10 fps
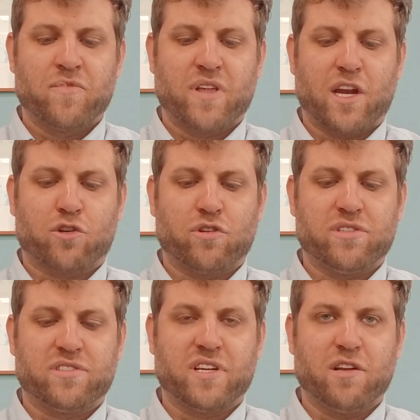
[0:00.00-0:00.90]
that
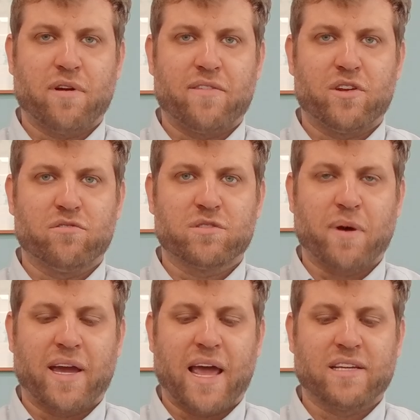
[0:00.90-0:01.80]
increased city revenues
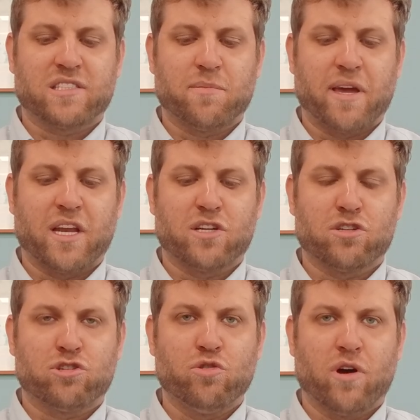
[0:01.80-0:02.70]
by an estimated
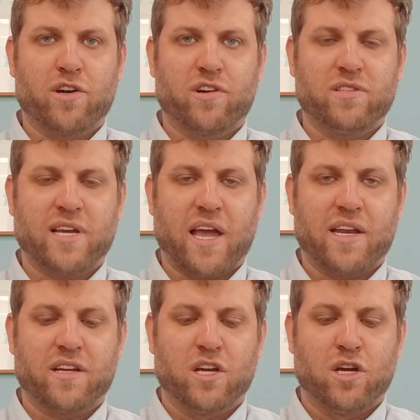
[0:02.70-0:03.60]
$210